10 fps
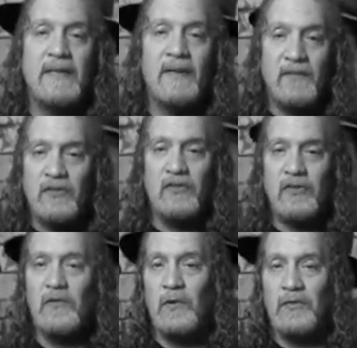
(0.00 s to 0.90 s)
If this is
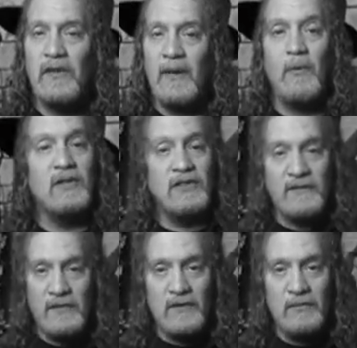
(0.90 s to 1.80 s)
your first time watching
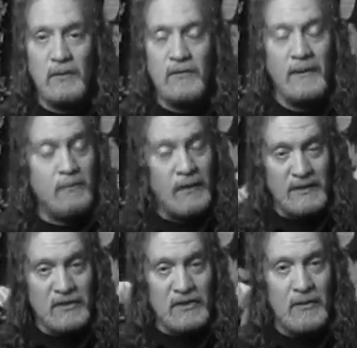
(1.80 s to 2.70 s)
a Fields movie, I'm
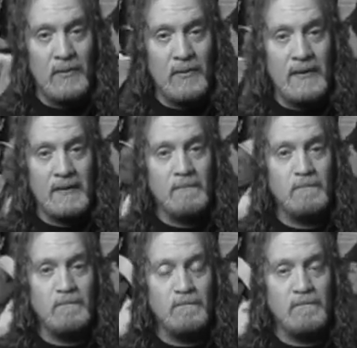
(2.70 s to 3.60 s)
proud to share it with you.
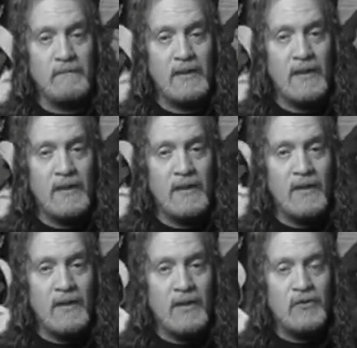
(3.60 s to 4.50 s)

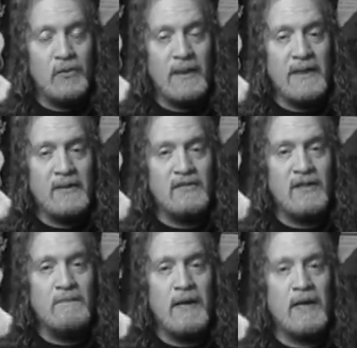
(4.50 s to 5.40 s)
So right now,
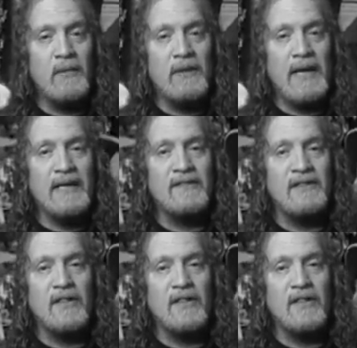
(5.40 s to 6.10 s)
sit back, relax,